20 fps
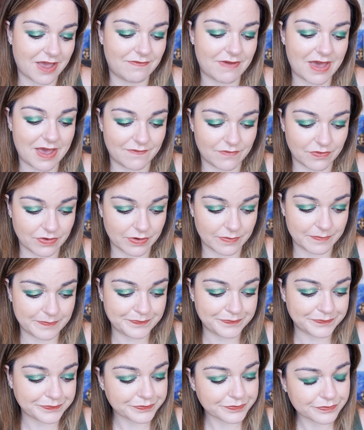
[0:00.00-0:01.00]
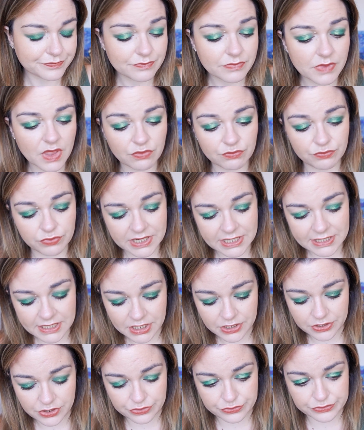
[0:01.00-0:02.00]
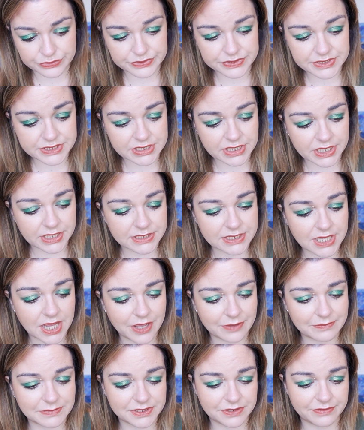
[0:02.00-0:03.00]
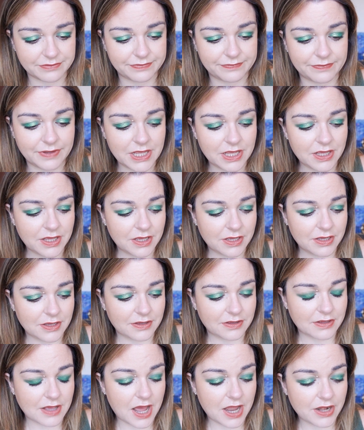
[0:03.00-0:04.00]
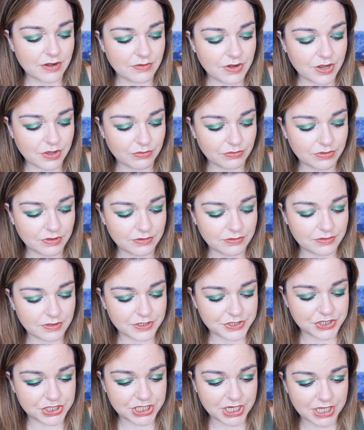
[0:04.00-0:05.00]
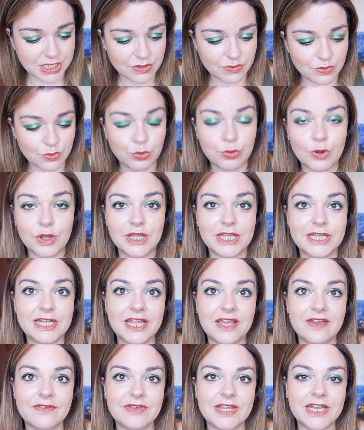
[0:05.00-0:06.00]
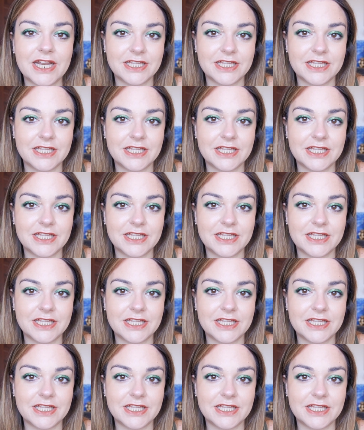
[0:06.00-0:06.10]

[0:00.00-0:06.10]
I've ever really used in terms of I don't know the the sheer quality of it.